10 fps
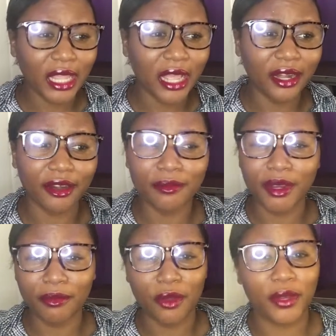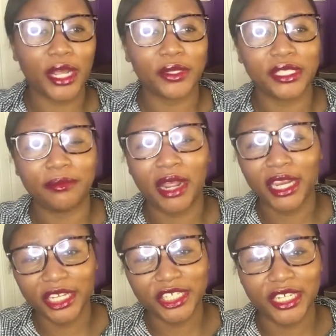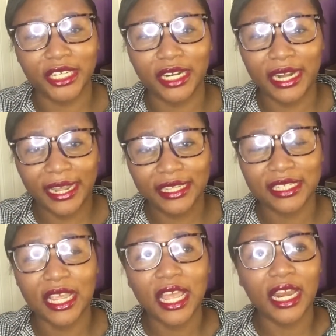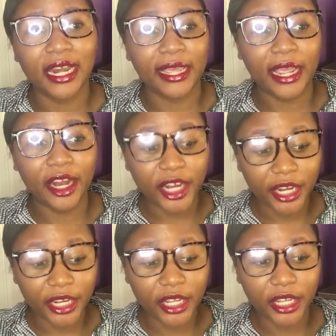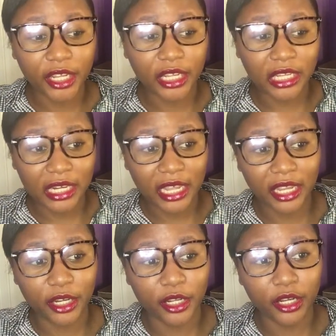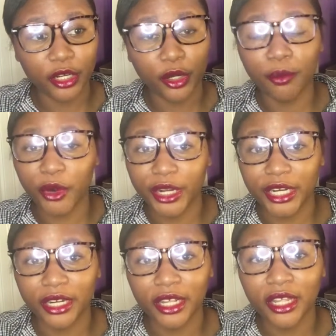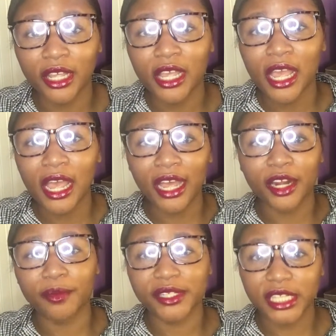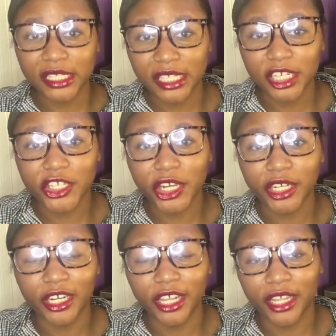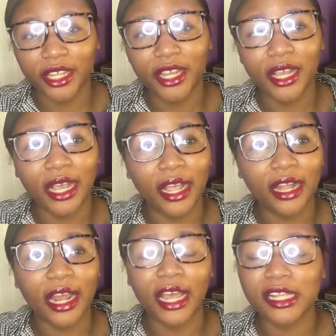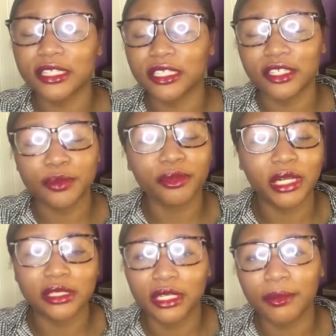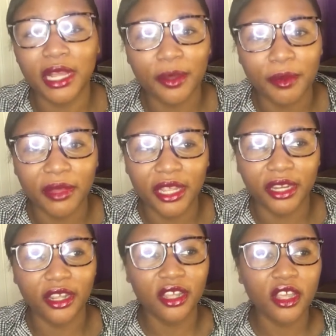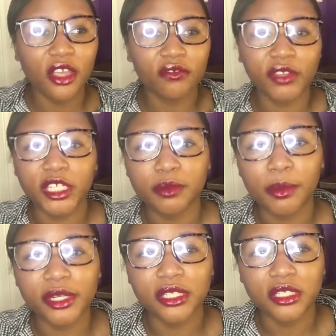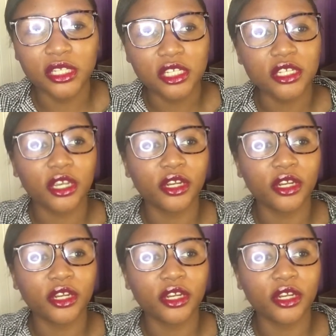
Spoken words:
And I remember when I was in my kitchen the night, like I heard he died the morning. I had a presentation the day, and I had to just put it to the back of my mind, finish my presentation,